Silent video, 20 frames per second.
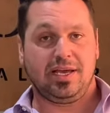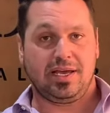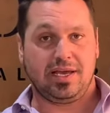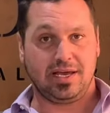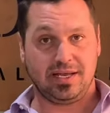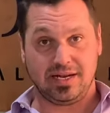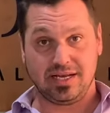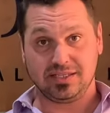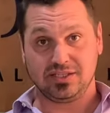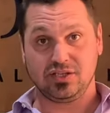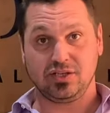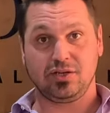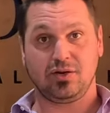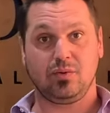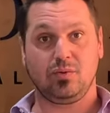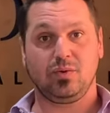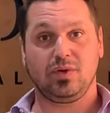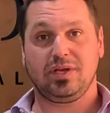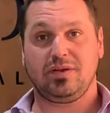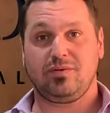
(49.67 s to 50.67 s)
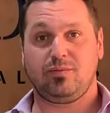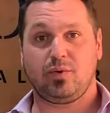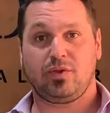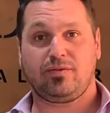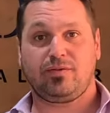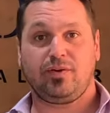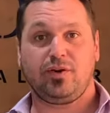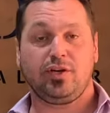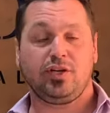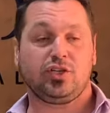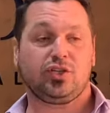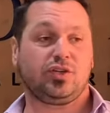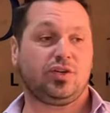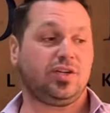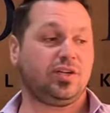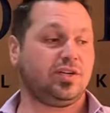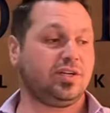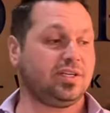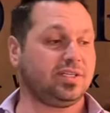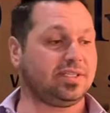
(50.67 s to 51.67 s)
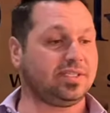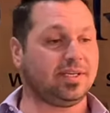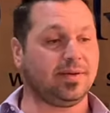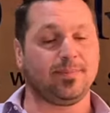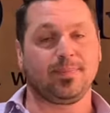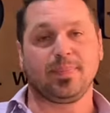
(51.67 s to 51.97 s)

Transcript: And as you know, with furniture, there's